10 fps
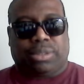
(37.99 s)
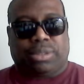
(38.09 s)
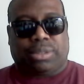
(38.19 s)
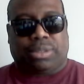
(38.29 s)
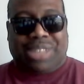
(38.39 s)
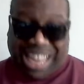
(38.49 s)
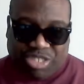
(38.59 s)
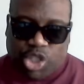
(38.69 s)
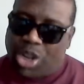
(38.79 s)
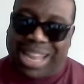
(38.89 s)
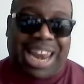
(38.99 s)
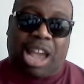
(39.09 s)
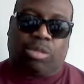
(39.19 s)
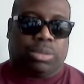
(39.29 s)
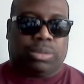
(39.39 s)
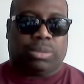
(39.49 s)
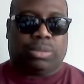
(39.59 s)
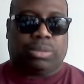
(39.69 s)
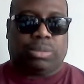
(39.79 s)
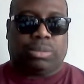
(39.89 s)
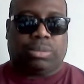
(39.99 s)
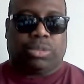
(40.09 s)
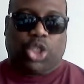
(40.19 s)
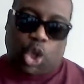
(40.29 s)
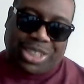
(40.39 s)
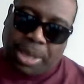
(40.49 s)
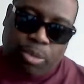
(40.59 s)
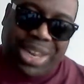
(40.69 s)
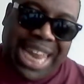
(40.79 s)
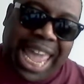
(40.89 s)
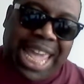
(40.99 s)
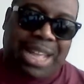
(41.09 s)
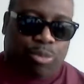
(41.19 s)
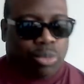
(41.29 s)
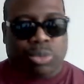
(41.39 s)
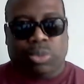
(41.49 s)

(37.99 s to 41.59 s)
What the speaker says: Special shout out to Sister Renee, who